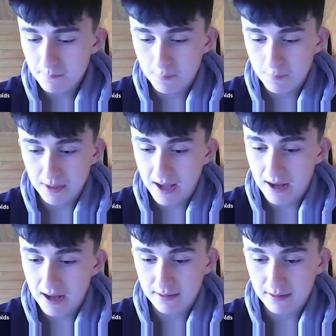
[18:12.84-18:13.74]
But
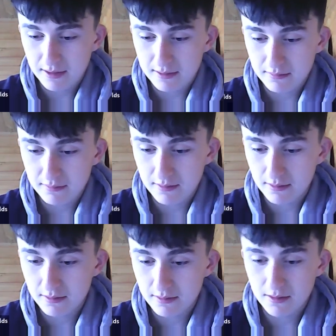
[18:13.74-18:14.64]
yeah, I think
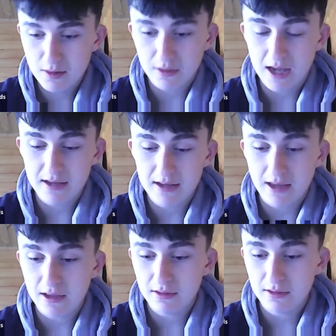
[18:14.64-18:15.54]
the guy,
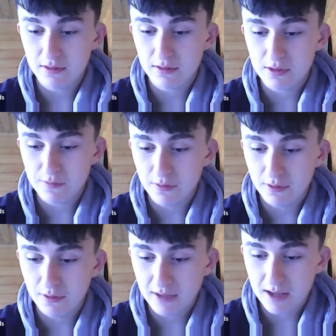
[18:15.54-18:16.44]
that's a discussion for
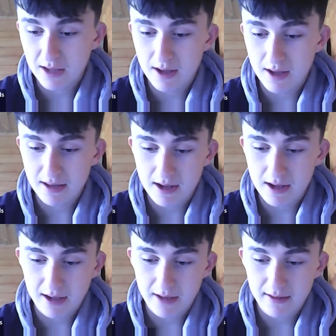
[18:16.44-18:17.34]
another day, I
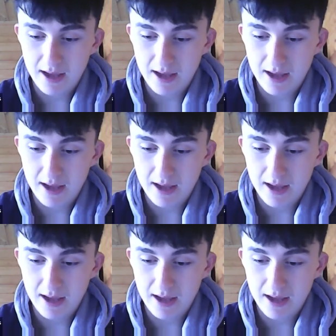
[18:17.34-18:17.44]
guess.